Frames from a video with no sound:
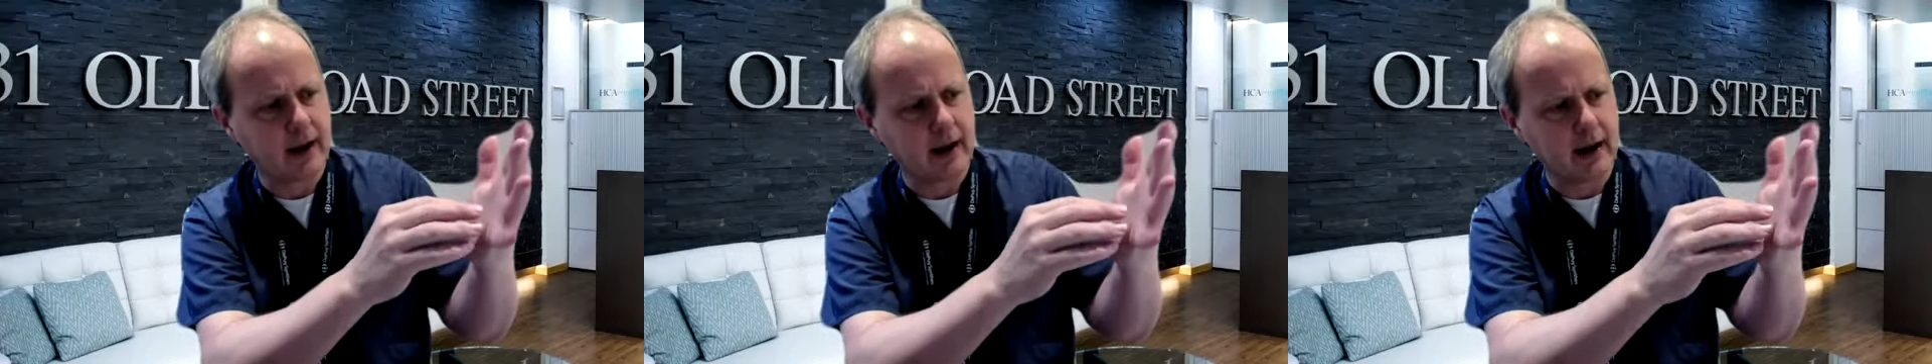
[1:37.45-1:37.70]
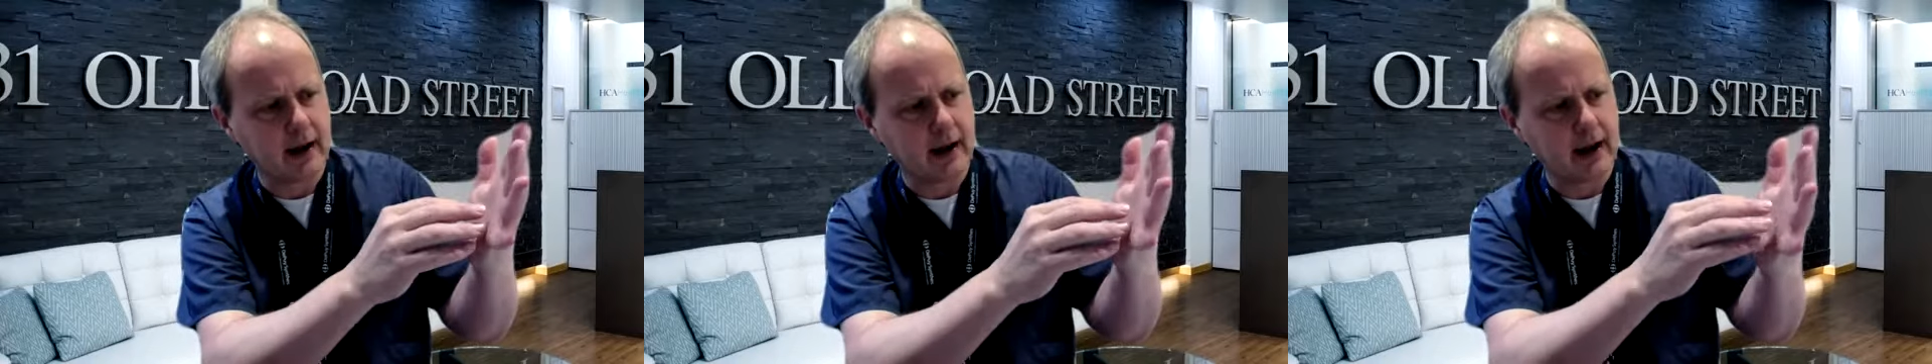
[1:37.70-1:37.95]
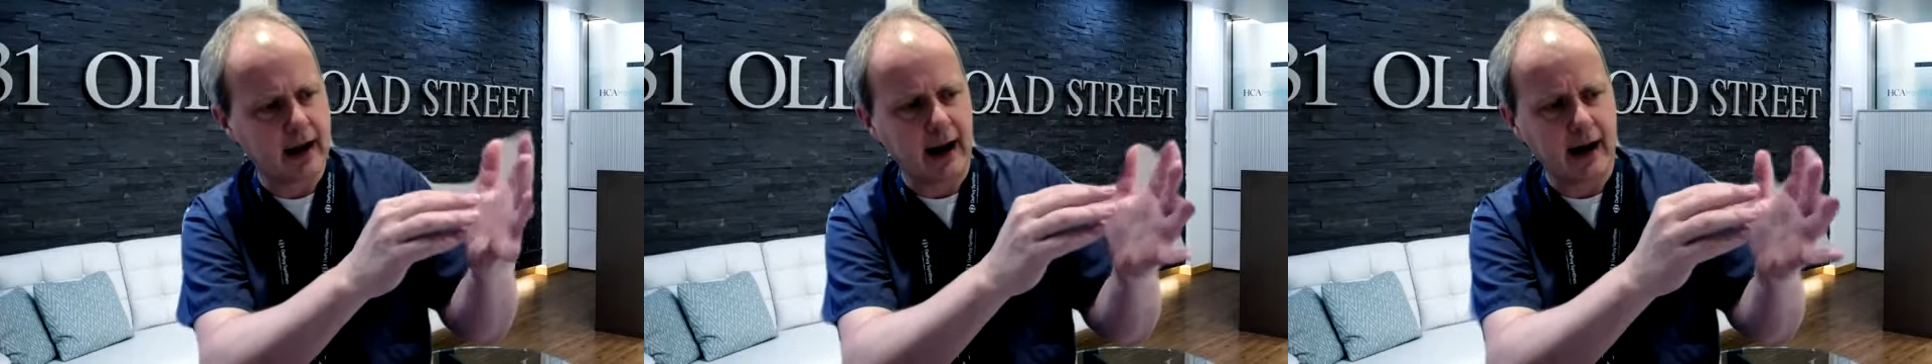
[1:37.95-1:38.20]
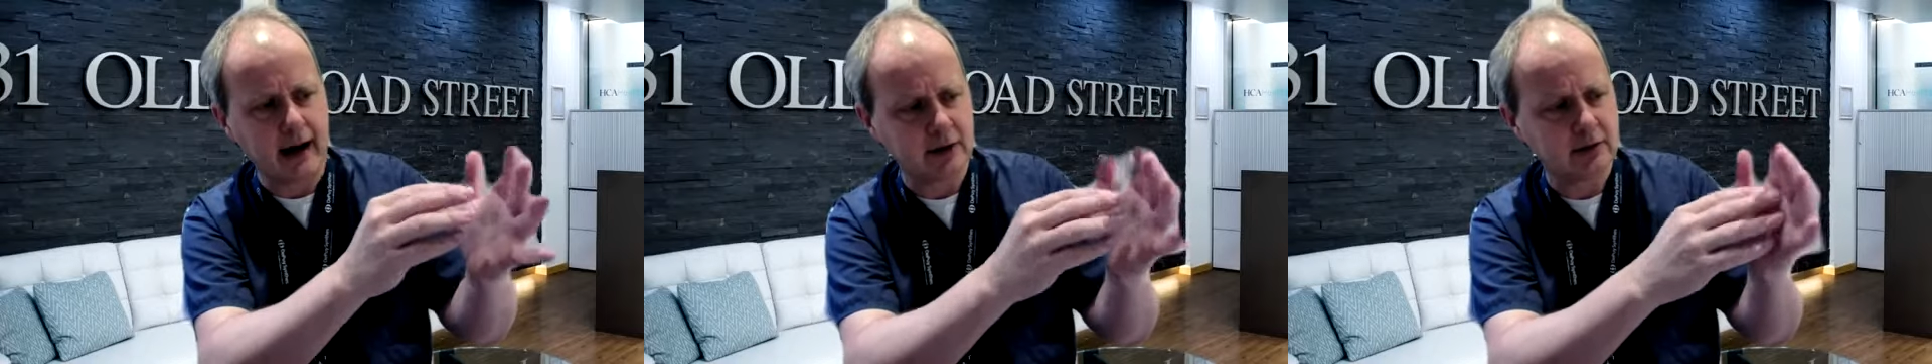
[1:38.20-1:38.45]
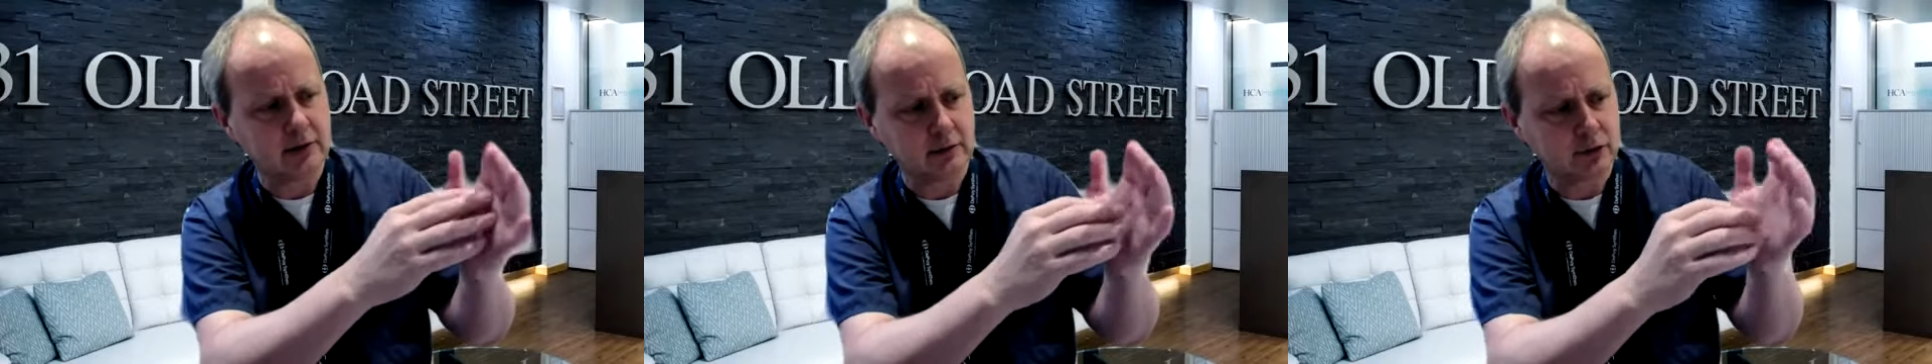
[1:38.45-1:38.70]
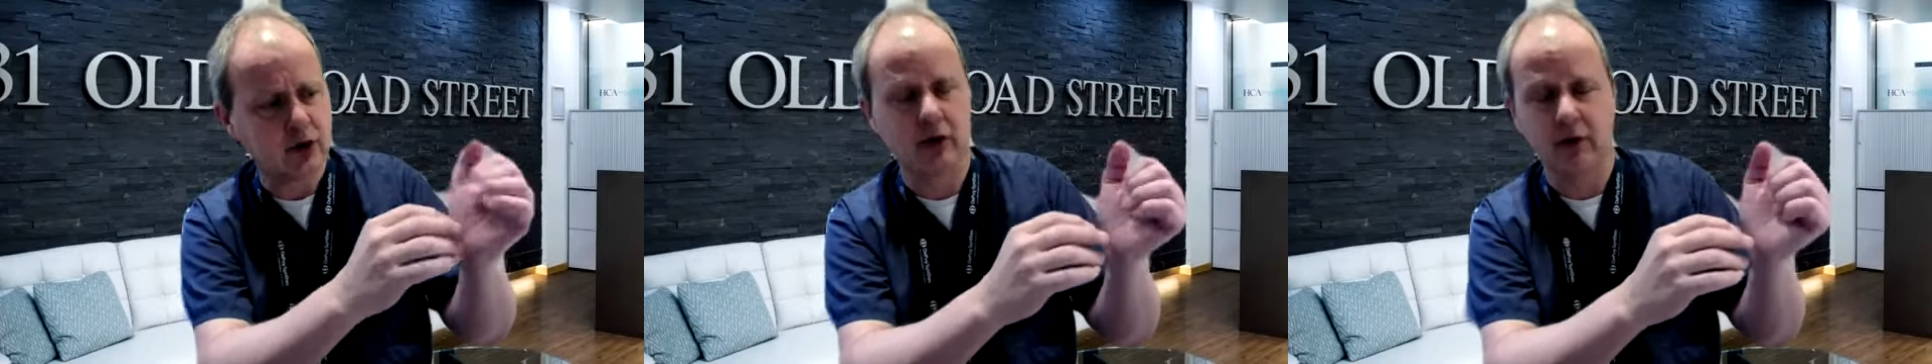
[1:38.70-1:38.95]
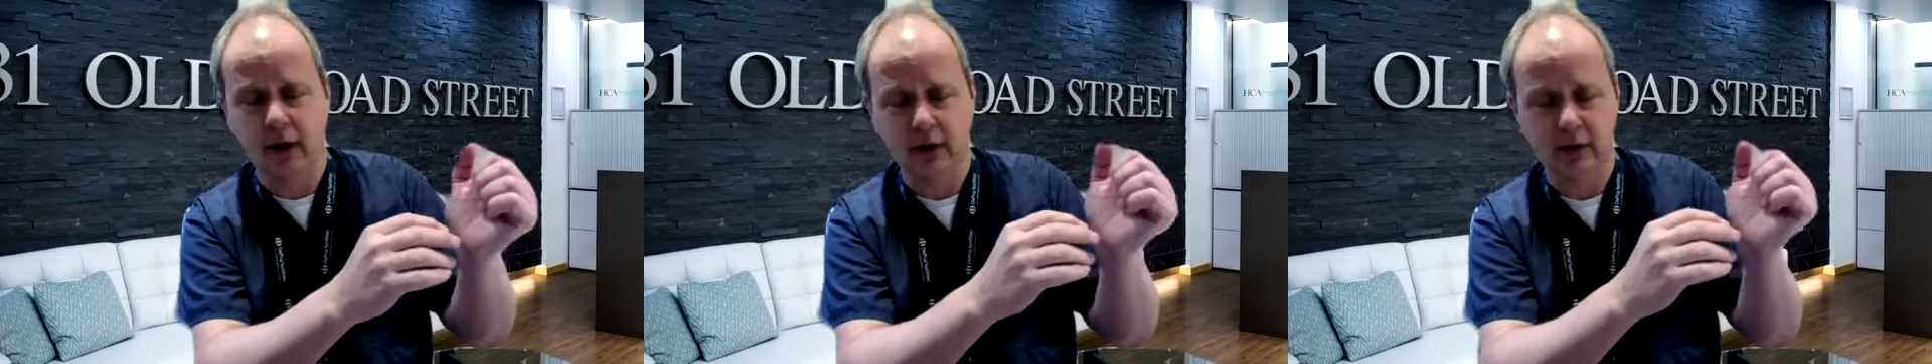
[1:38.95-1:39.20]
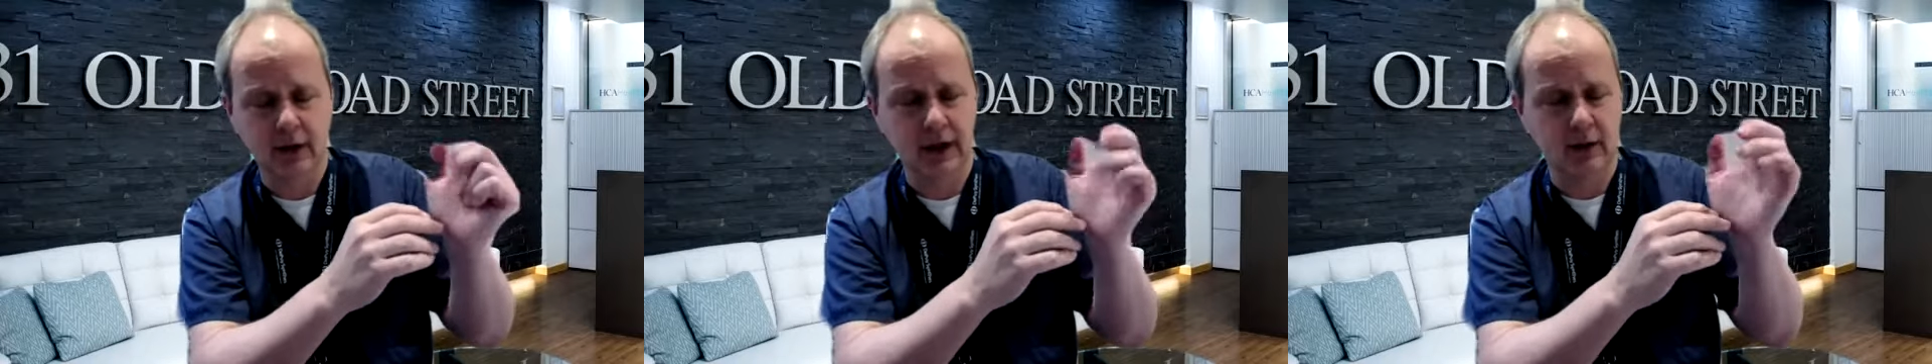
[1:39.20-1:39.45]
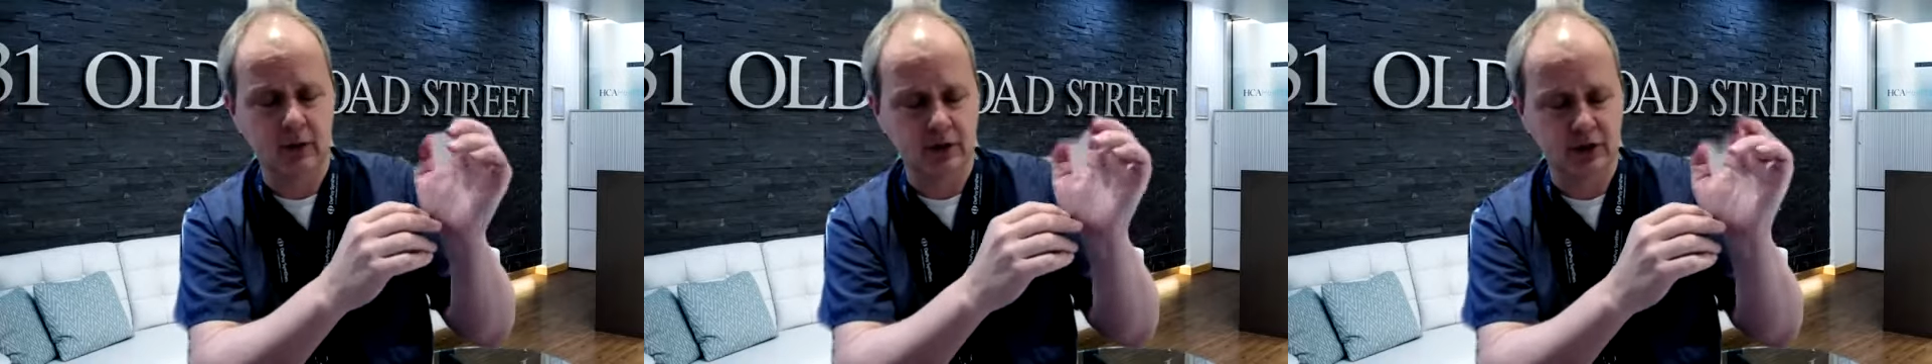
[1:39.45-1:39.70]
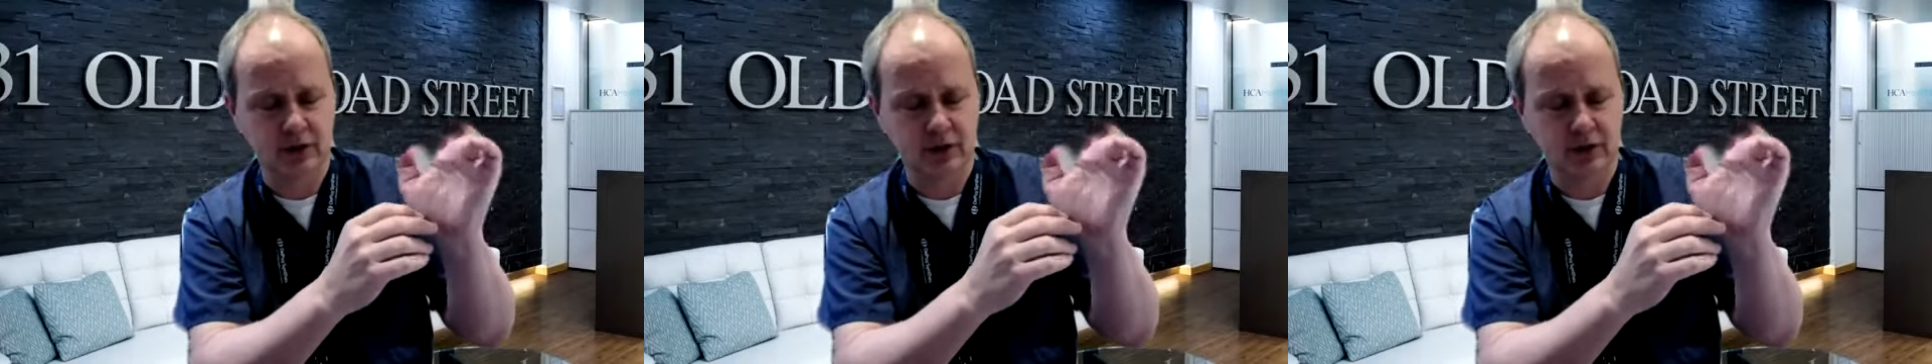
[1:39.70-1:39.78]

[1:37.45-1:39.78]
and triggering, which